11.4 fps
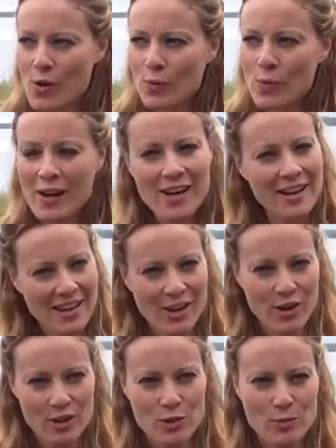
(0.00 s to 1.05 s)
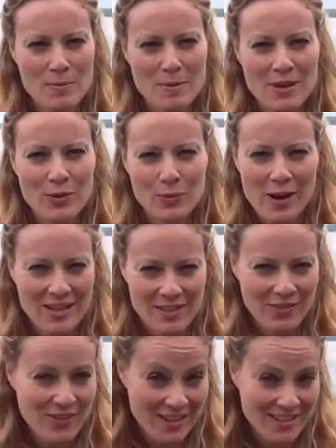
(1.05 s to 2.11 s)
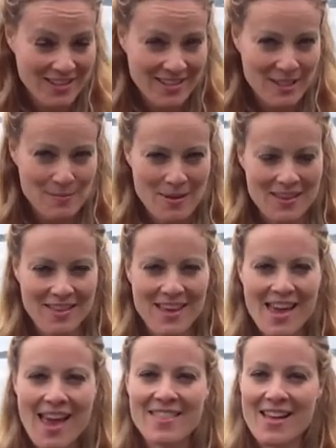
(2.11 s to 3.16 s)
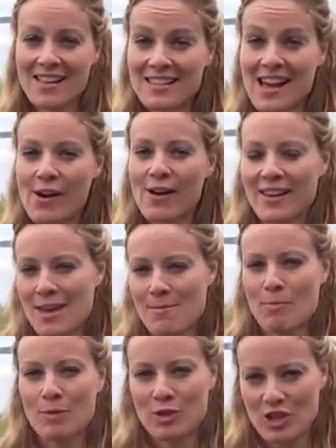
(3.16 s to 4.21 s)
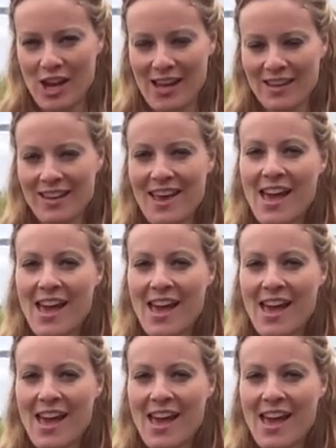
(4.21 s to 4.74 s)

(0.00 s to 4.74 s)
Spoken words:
what kind of character would be great to fit into this myth? And that's how I came up with Jay.